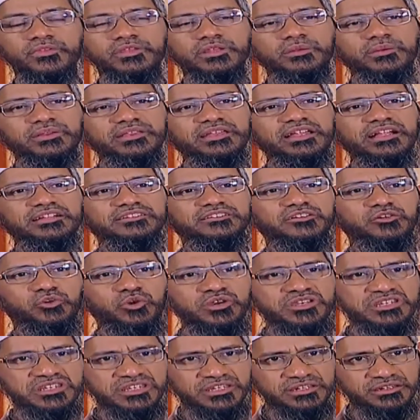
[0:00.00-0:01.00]
So whether as a
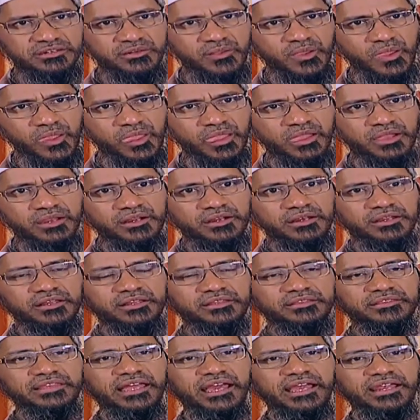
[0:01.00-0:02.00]
question
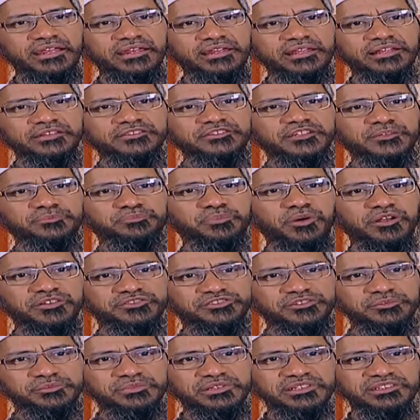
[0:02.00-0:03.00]
that is it
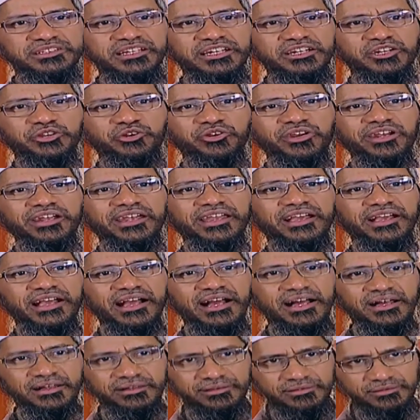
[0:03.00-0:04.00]
possible that during
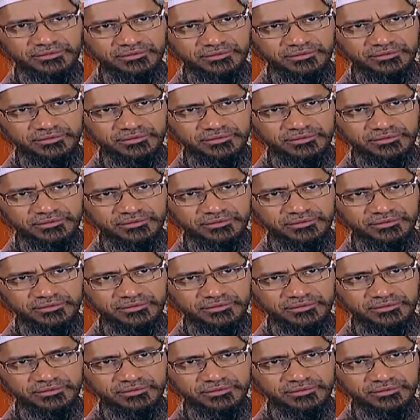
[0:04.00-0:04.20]
nikah